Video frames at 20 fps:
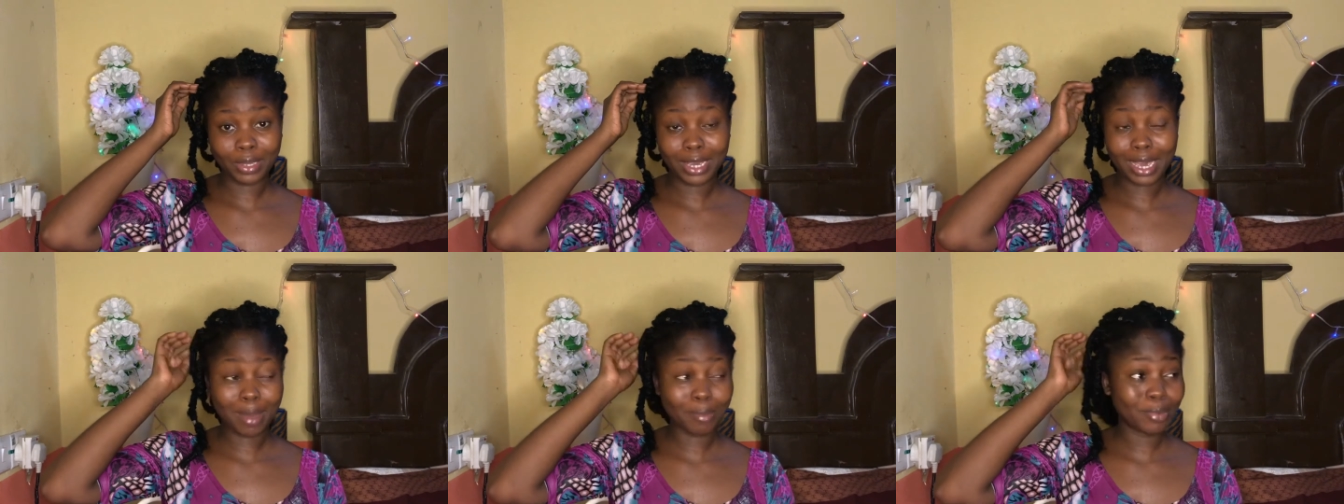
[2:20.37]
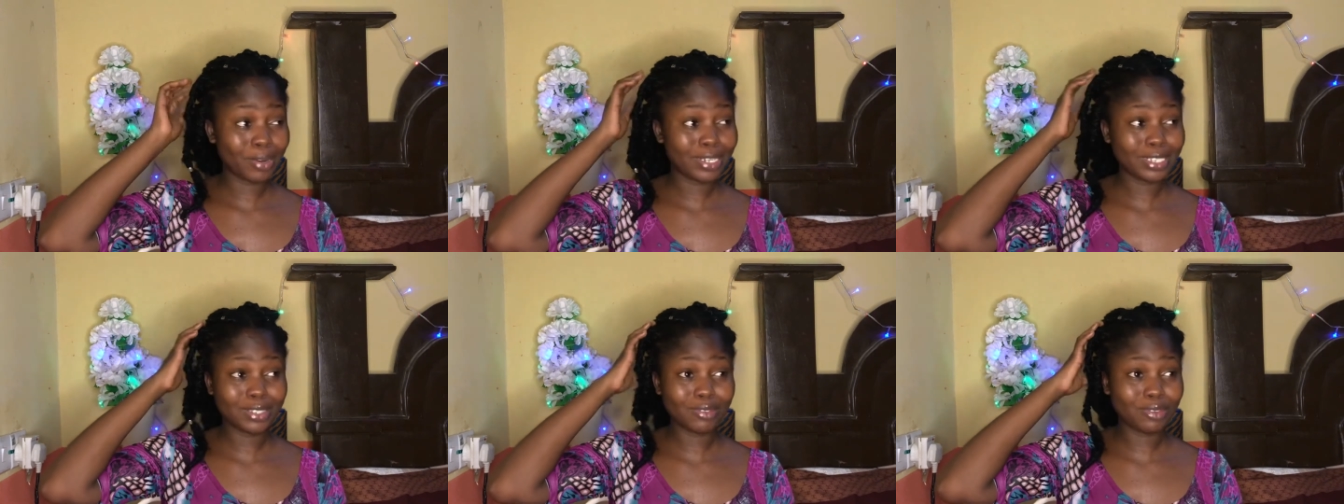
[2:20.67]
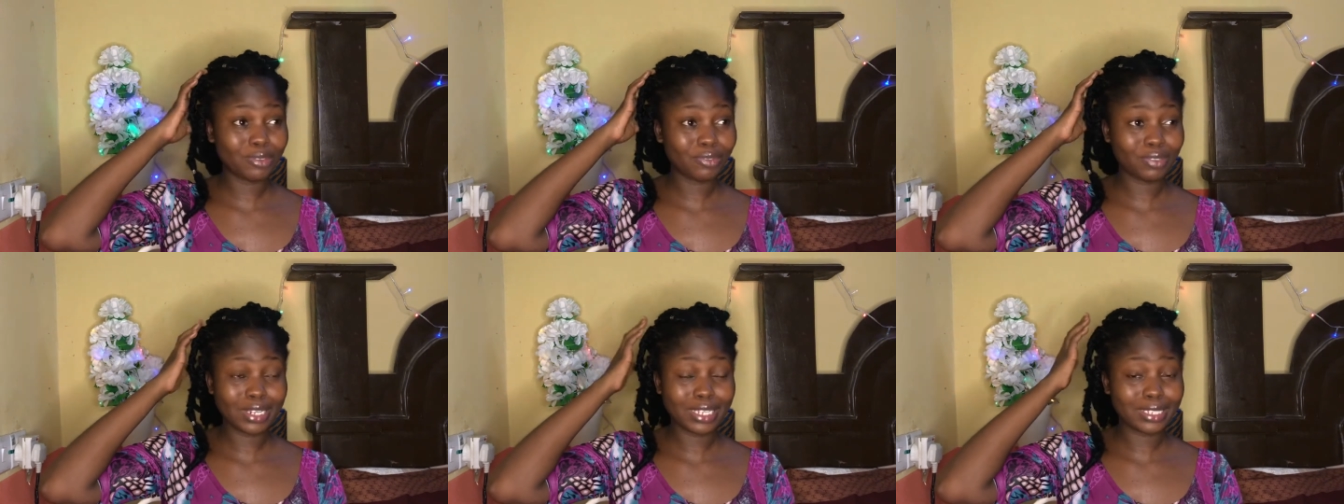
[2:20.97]
I'm already even
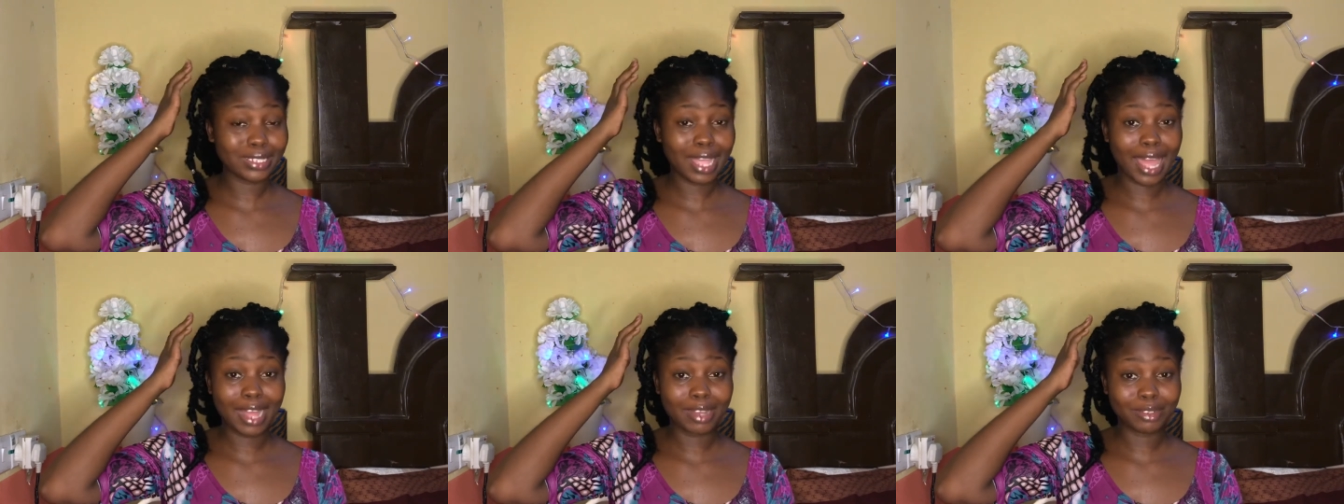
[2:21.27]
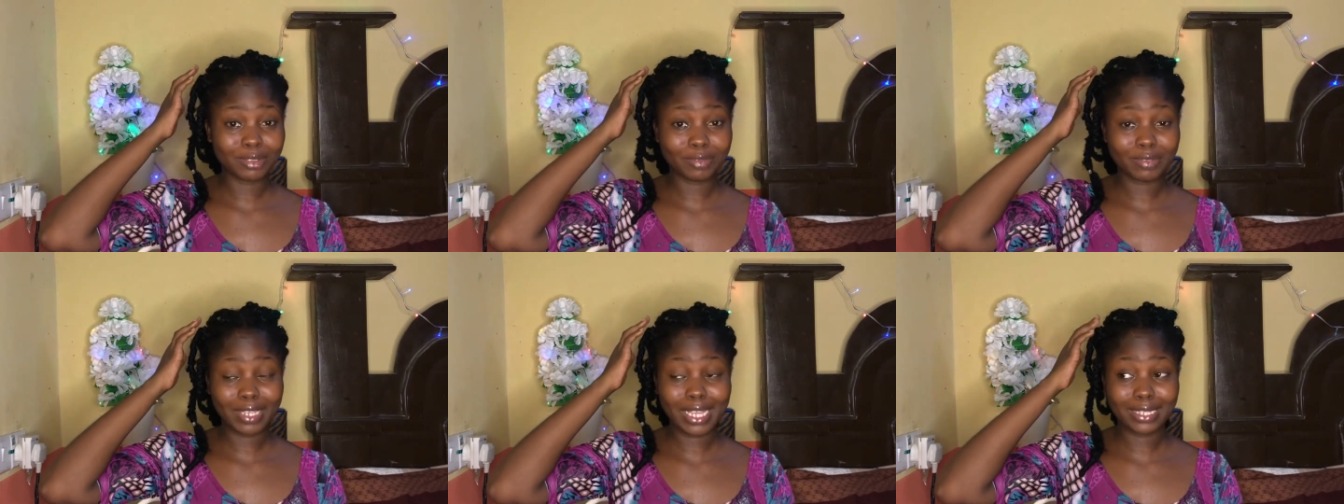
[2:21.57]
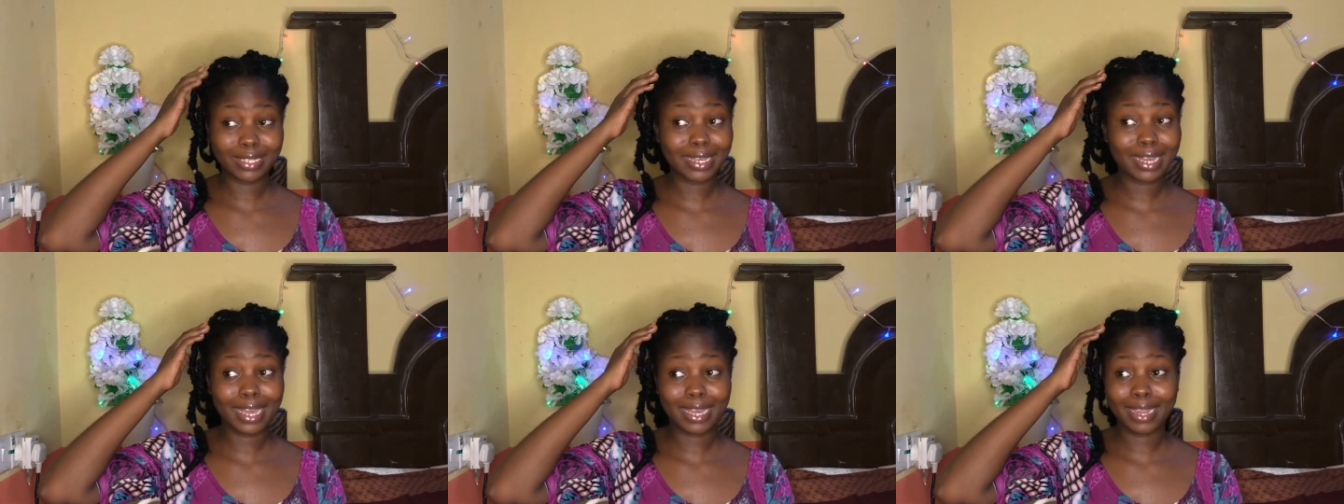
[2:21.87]
feeling tired of it. I
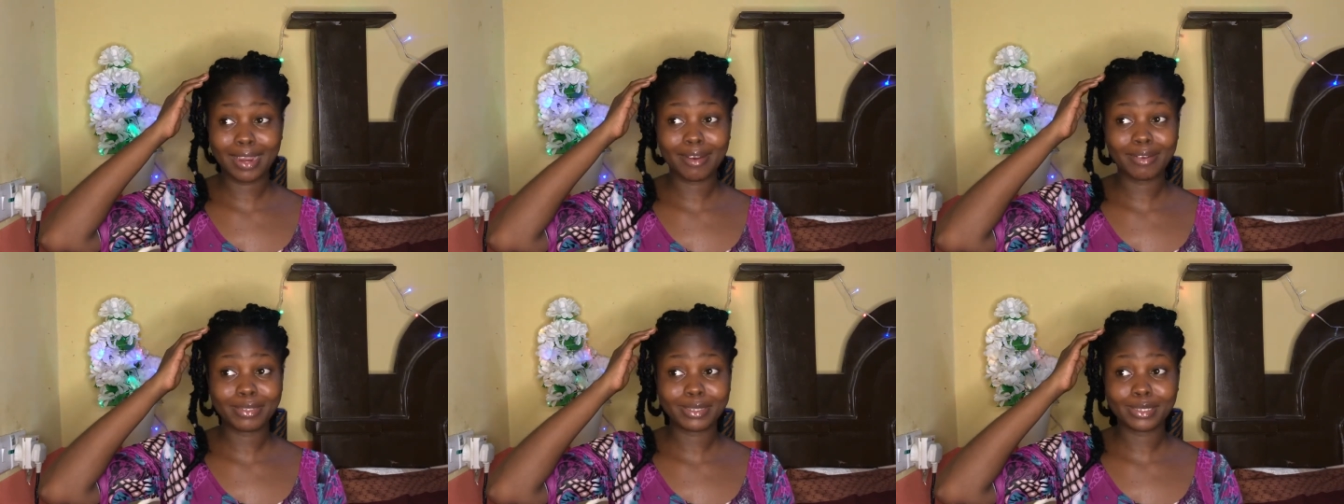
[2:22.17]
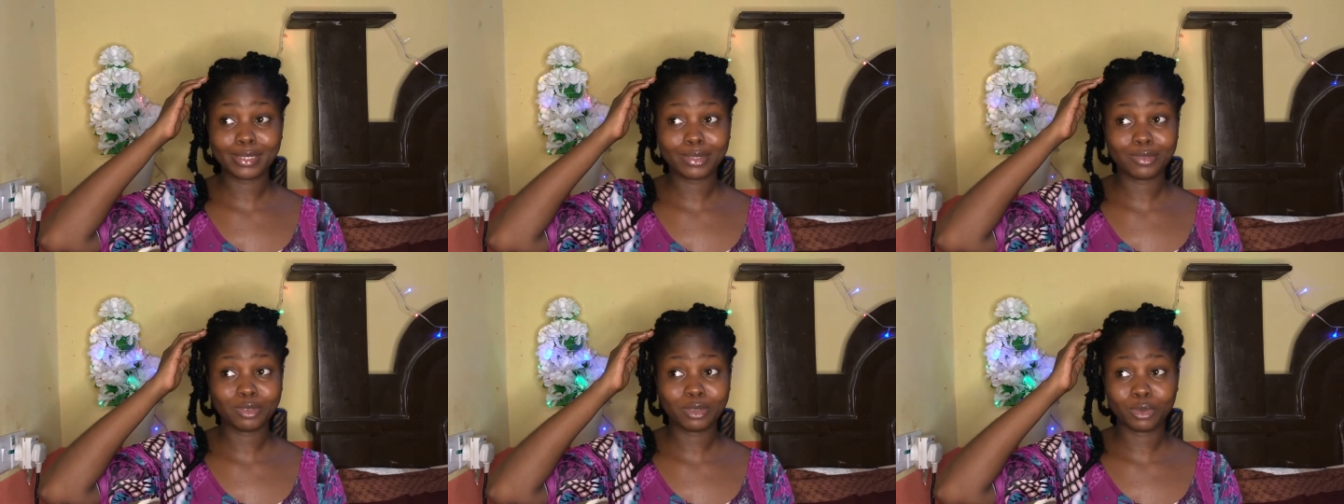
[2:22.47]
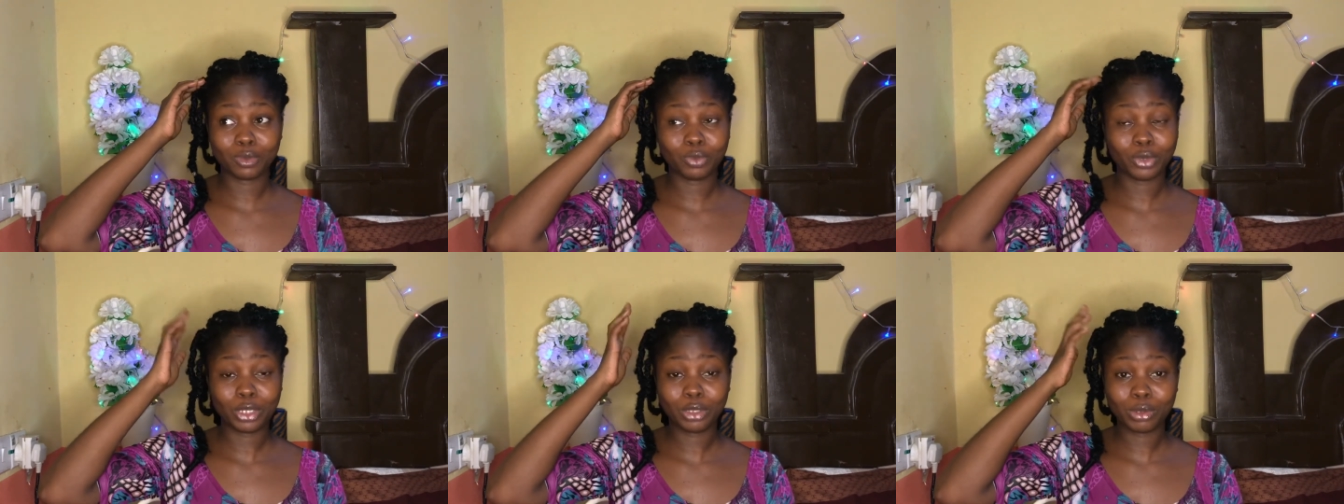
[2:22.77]
think I carried this for
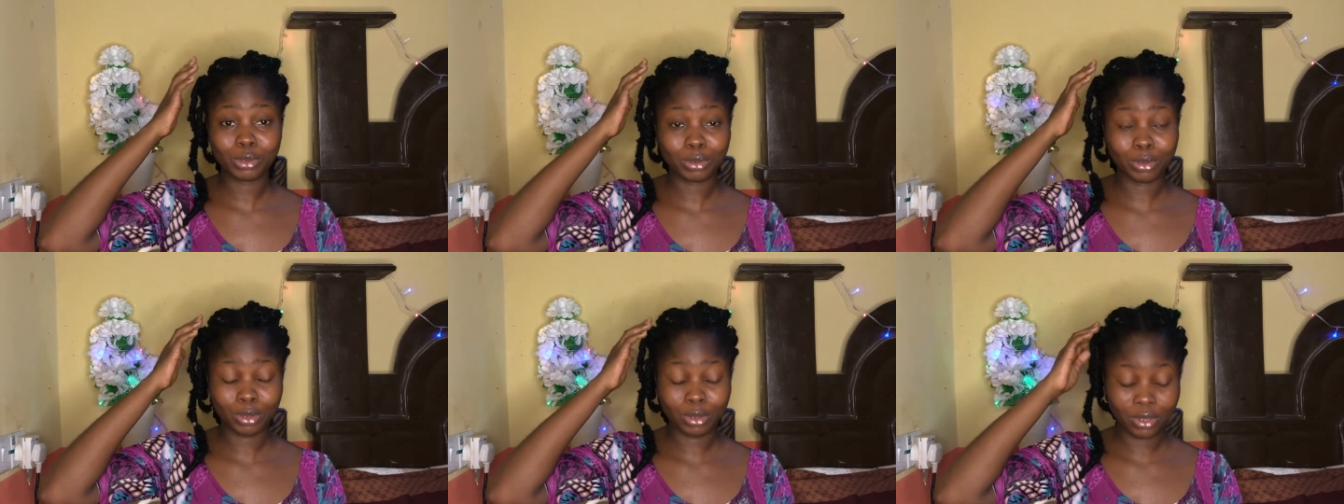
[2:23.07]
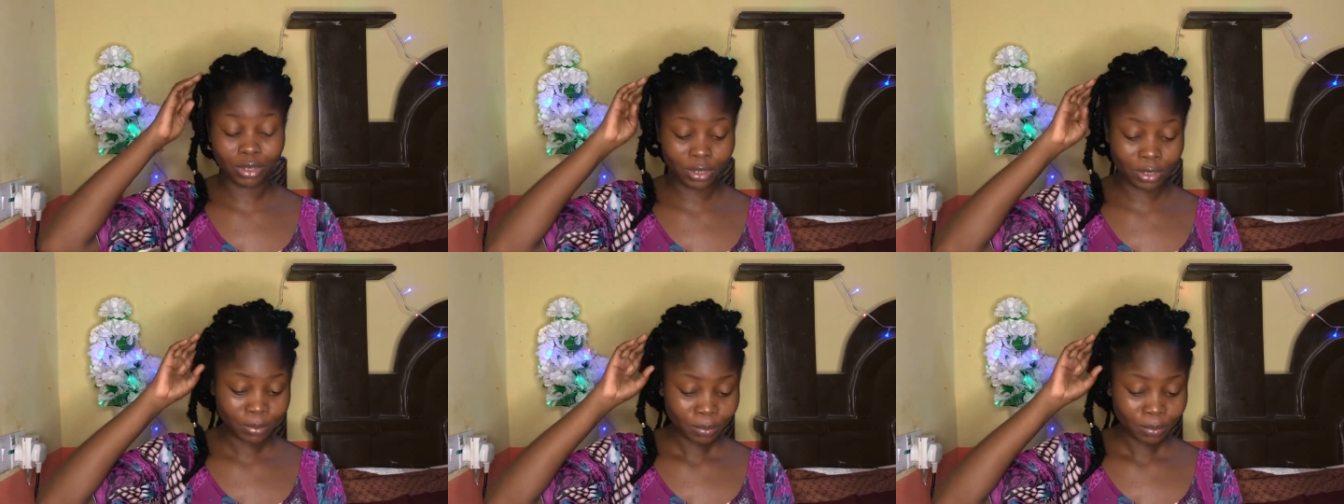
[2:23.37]
way too long.